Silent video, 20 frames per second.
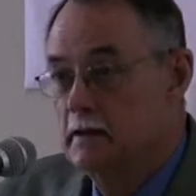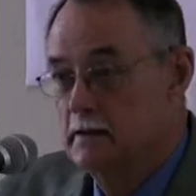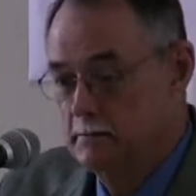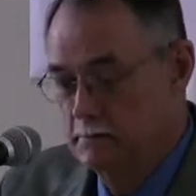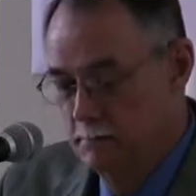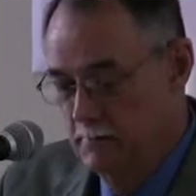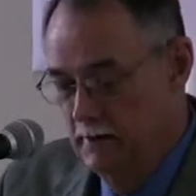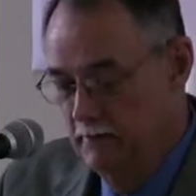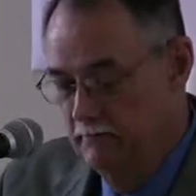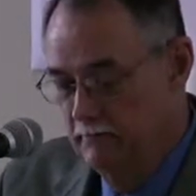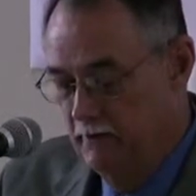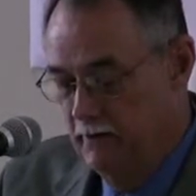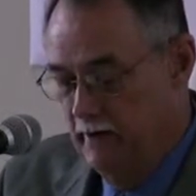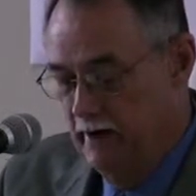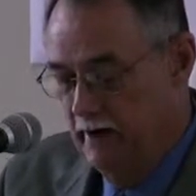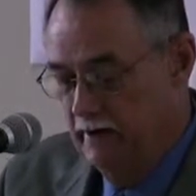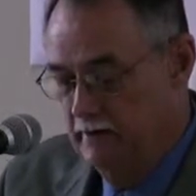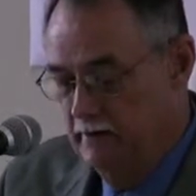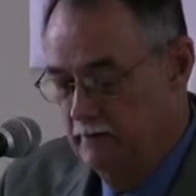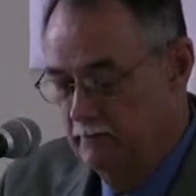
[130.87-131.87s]
he's been very
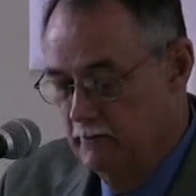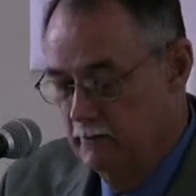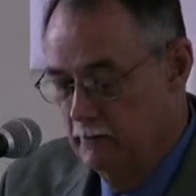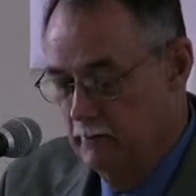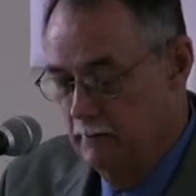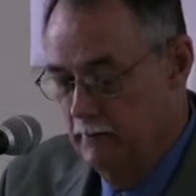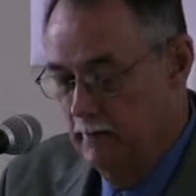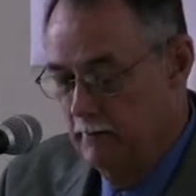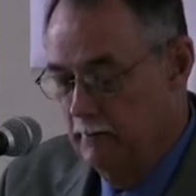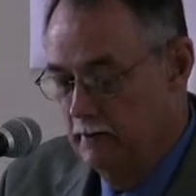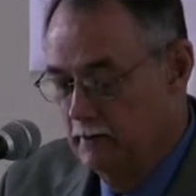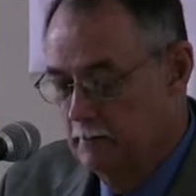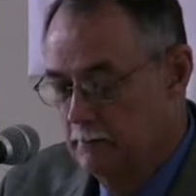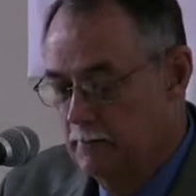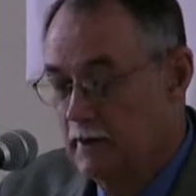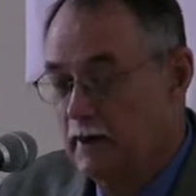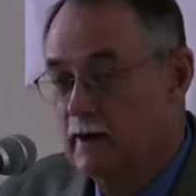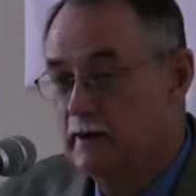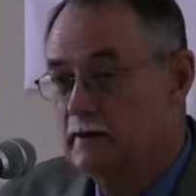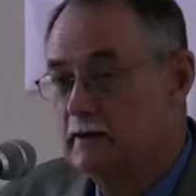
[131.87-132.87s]
active in Republican
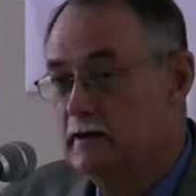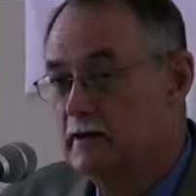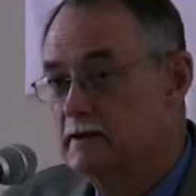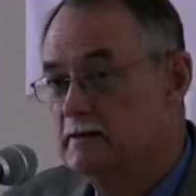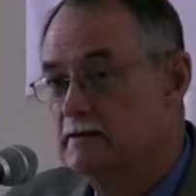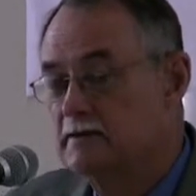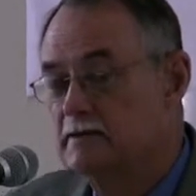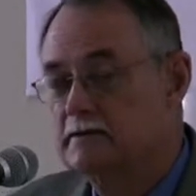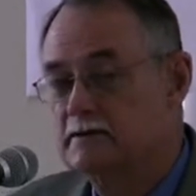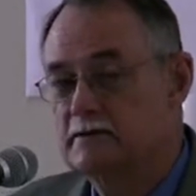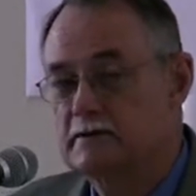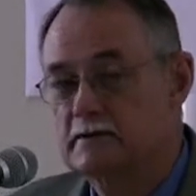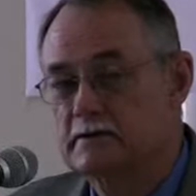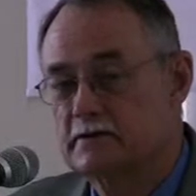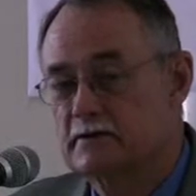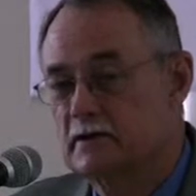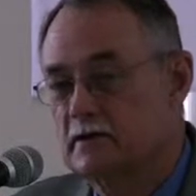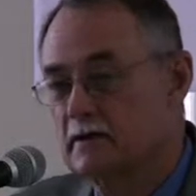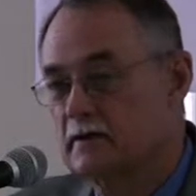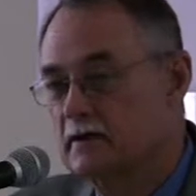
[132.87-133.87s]
politics.
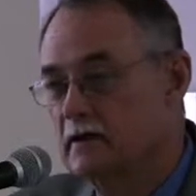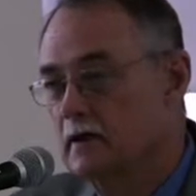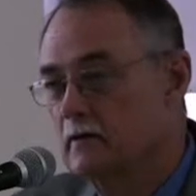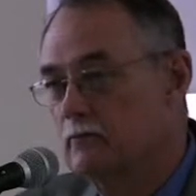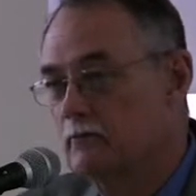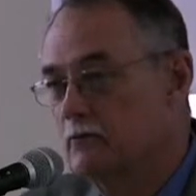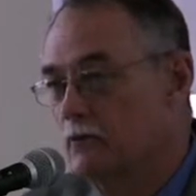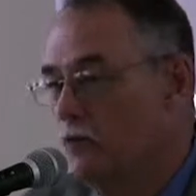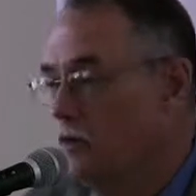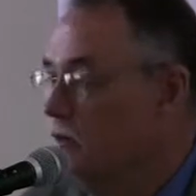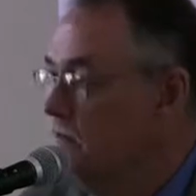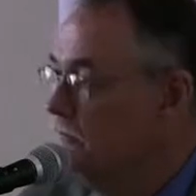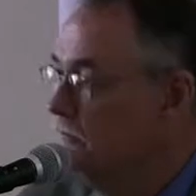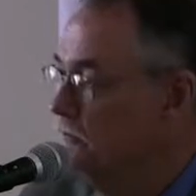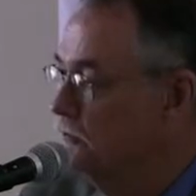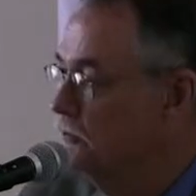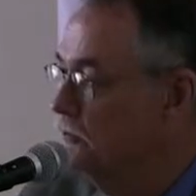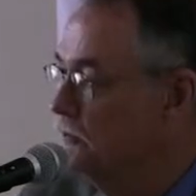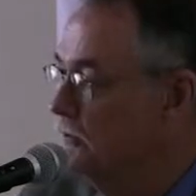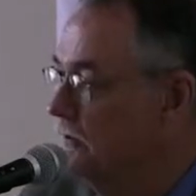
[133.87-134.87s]
He's got
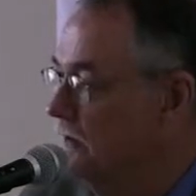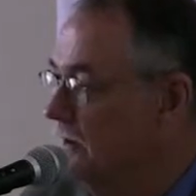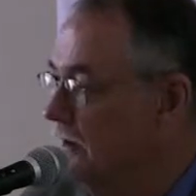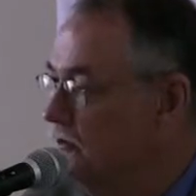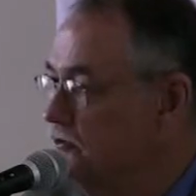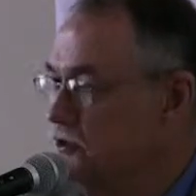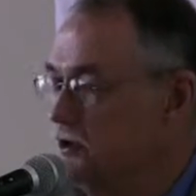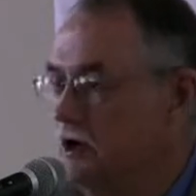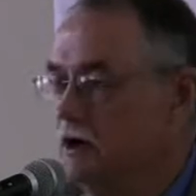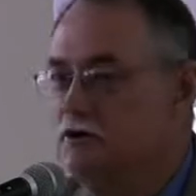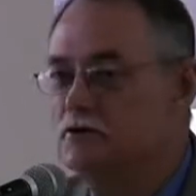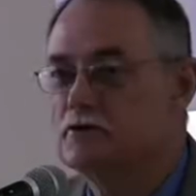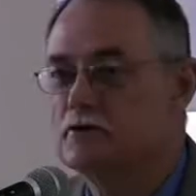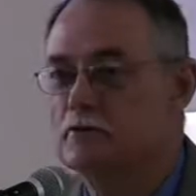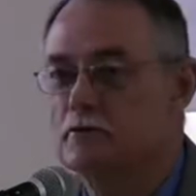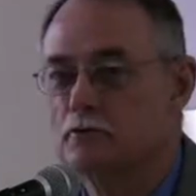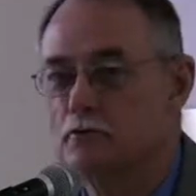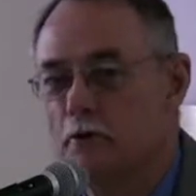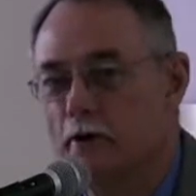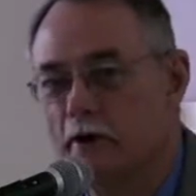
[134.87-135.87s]
wonderful
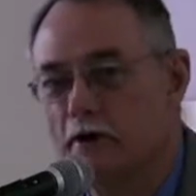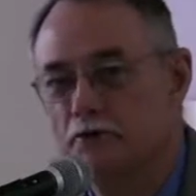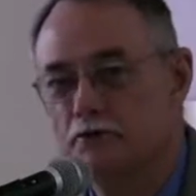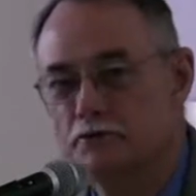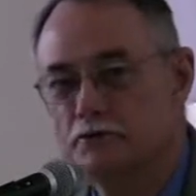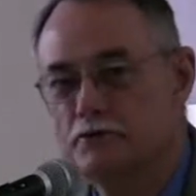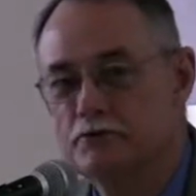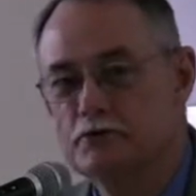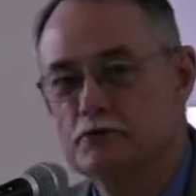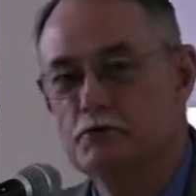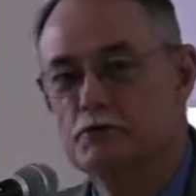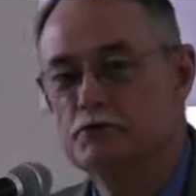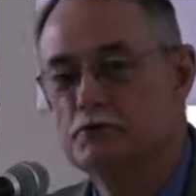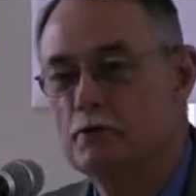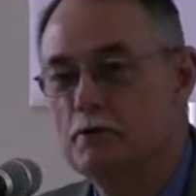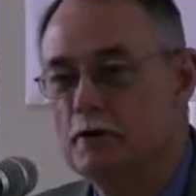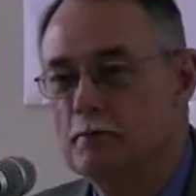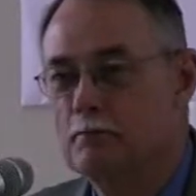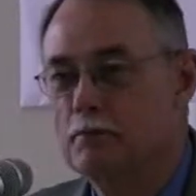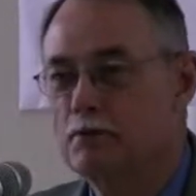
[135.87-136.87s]
educational credentials, which
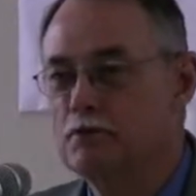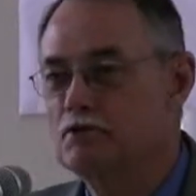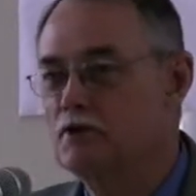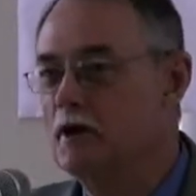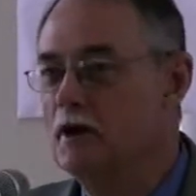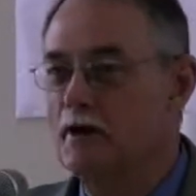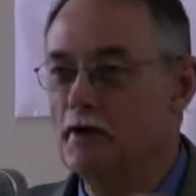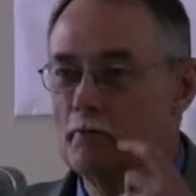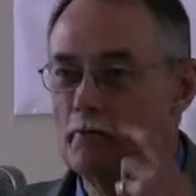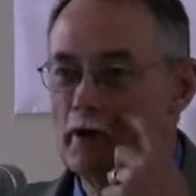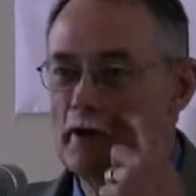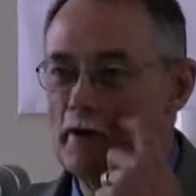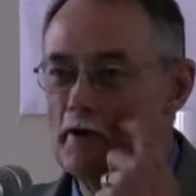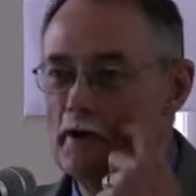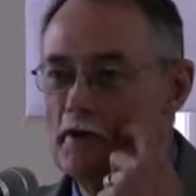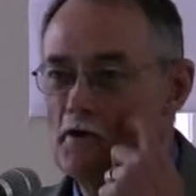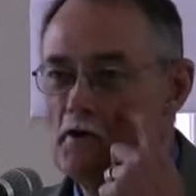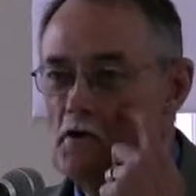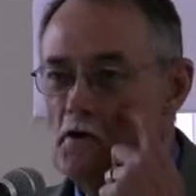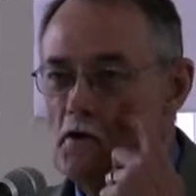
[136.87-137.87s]
we appreciate around
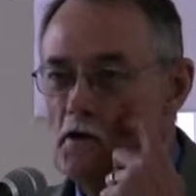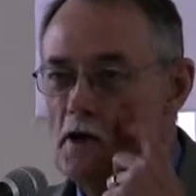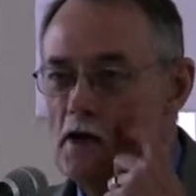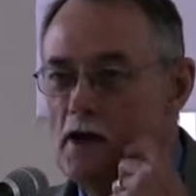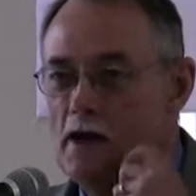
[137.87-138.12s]
here.